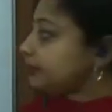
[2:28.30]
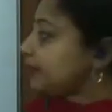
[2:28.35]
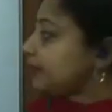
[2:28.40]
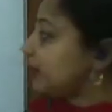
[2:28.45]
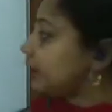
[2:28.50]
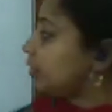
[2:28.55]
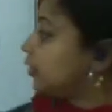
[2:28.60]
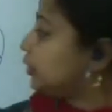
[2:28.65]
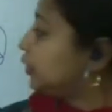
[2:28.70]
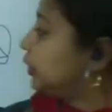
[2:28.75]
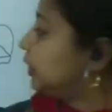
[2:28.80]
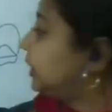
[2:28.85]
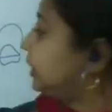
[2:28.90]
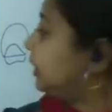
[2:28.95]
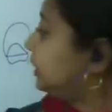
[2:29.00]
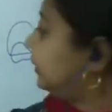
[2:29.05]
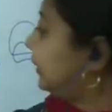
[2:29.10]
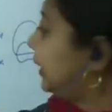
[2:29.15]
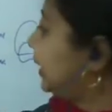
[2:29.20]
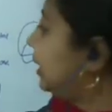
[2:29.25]
So this
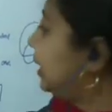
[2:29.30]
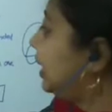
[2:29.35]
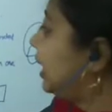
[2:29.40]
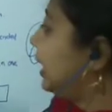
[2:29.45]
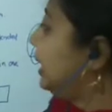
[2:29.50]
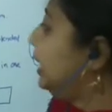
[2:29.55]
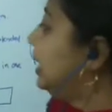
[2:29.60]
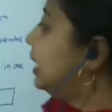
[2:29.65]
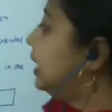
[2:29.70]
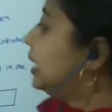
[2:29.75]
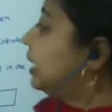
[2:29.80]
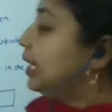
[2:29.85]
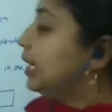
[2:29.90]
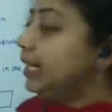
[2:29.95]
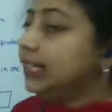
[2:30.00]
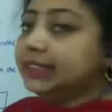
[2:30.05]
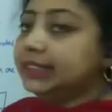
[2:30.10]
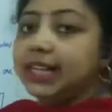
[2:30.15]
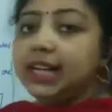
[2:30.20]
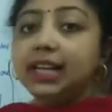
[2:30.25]
straight line
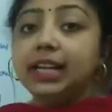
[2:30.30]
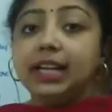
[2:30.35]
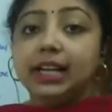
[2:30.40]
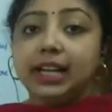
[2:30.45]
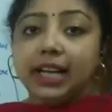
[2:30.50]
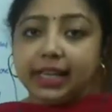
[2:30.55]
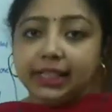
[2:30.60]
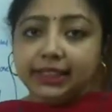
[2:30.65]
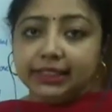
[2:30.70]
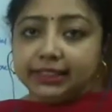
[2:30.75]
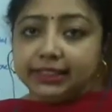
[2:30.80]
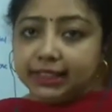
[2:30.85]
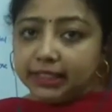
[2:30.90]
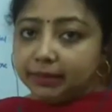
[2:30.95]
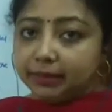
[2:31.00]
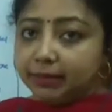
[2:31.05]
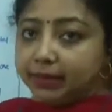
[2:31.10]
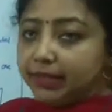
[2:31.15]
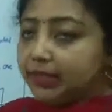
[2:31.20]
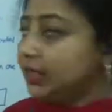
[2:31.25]
is the line
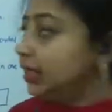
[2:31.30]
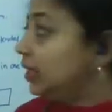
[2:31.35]
segment,